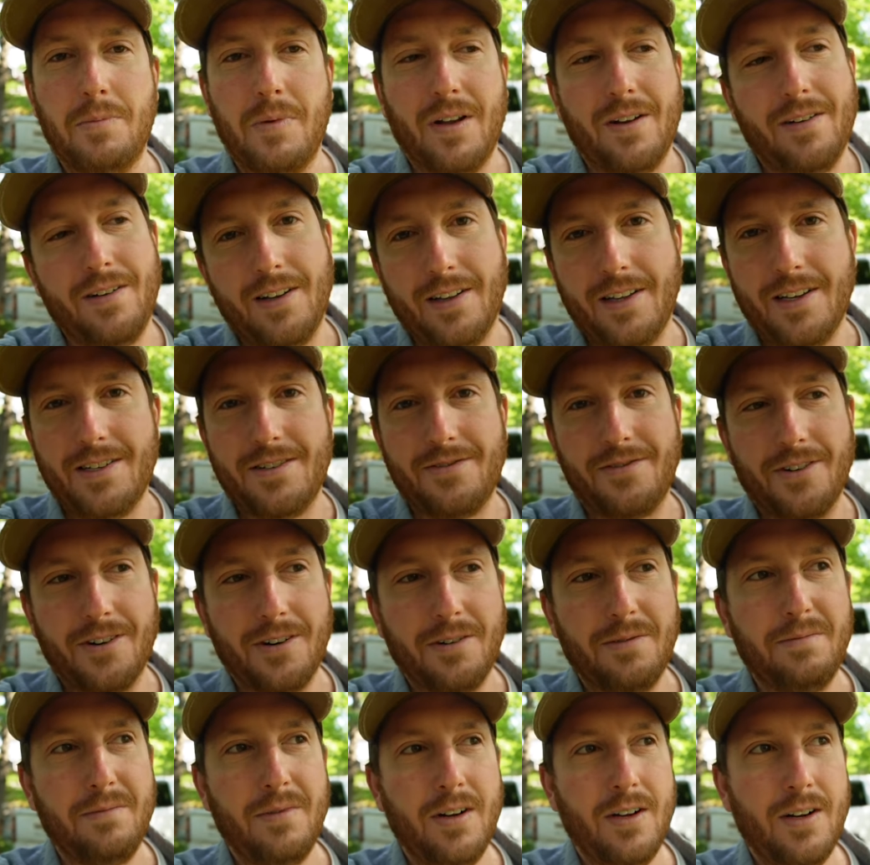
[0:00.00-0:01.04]
but at least for.
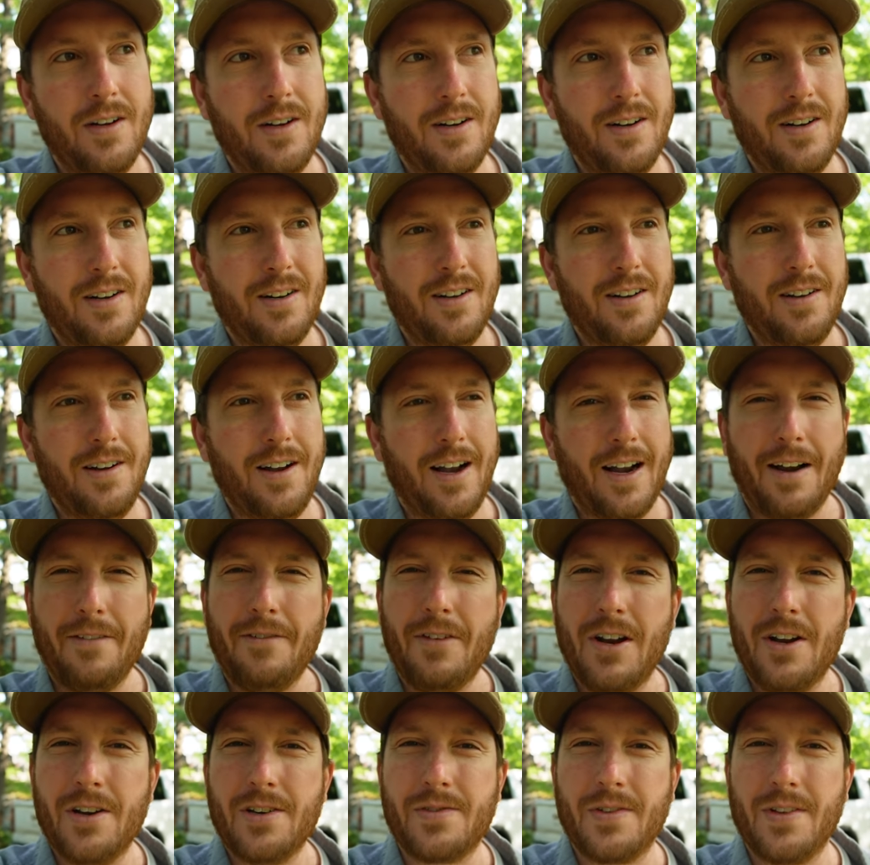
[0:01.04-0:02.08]
I got
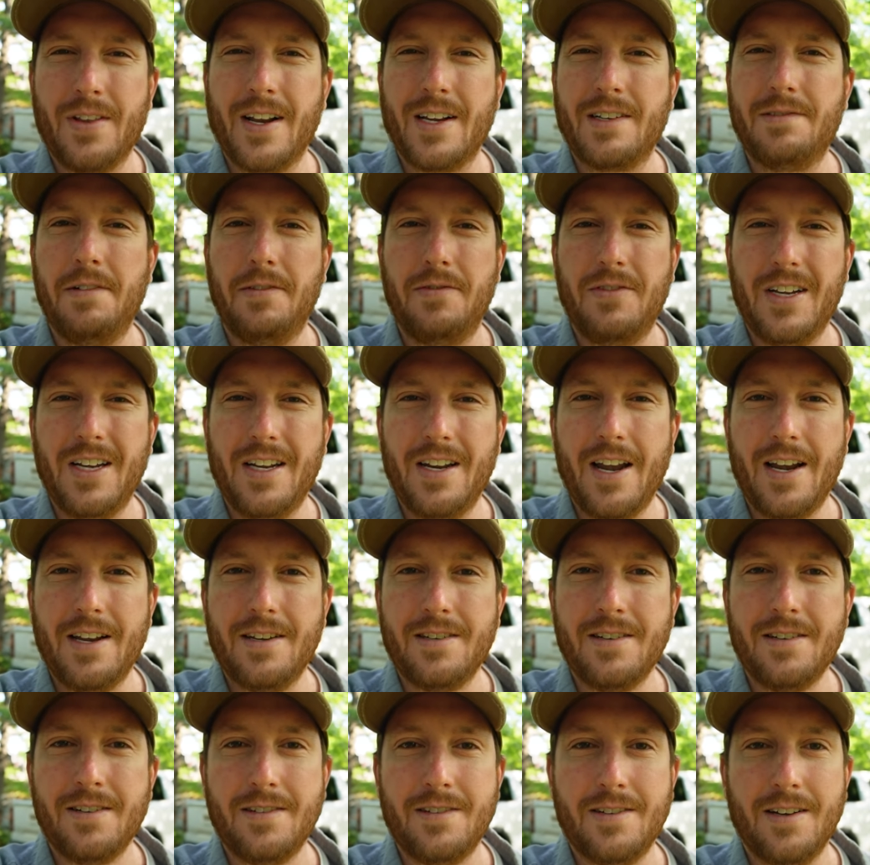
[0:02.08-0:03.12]
videos for the next 15
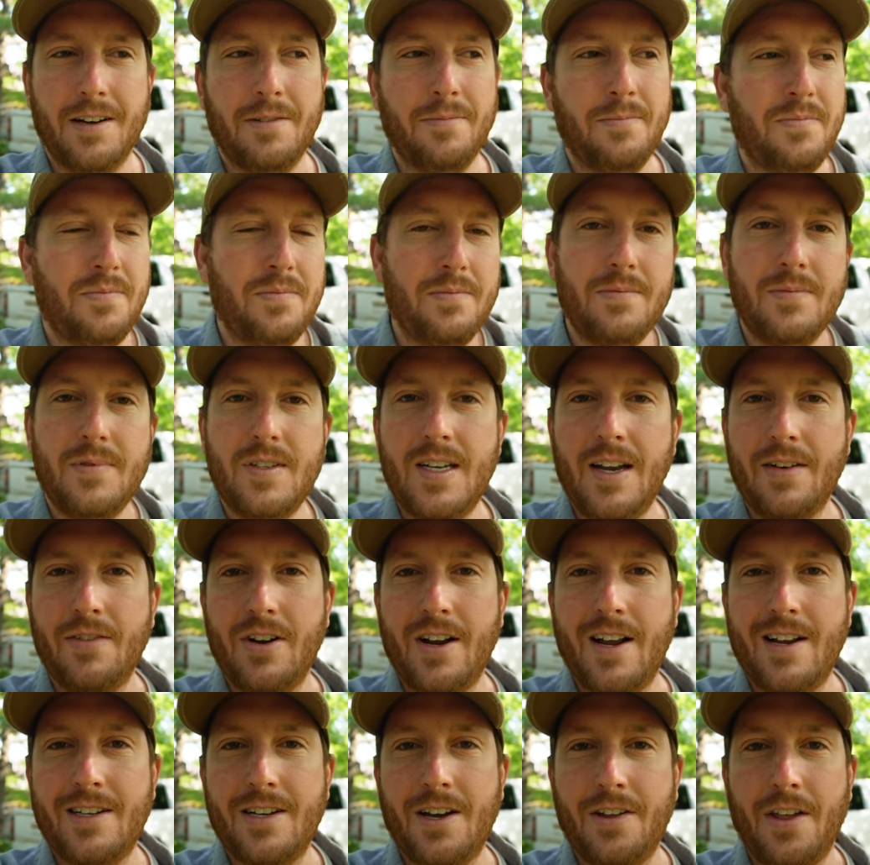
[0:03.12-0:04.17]
days. So see you every
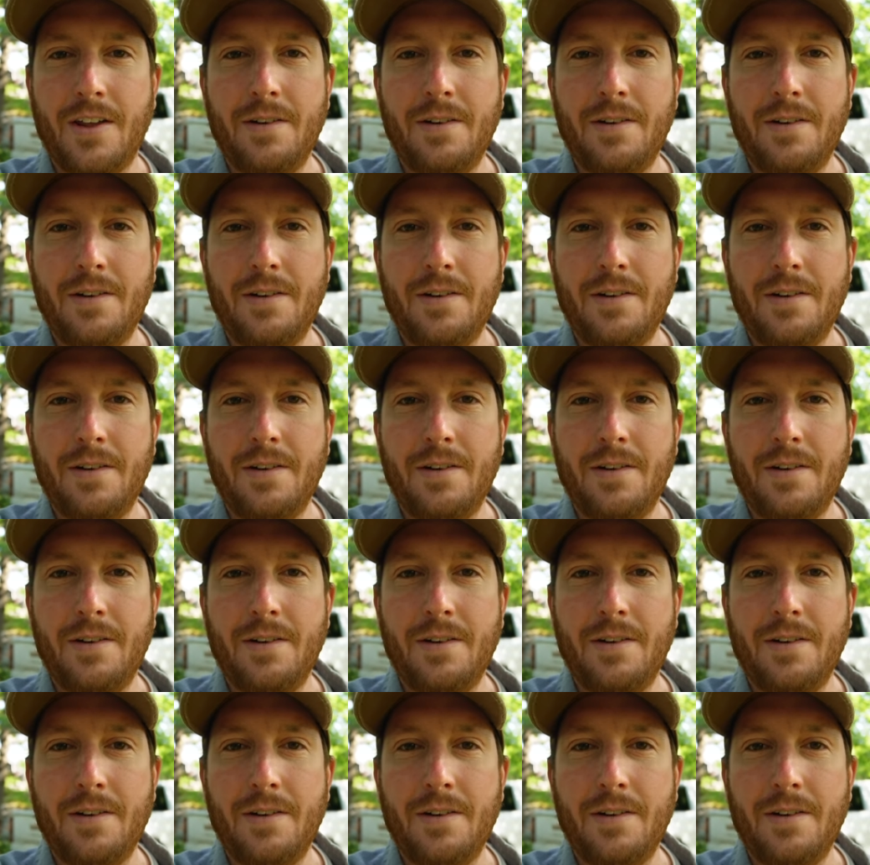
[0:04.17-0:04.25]
day until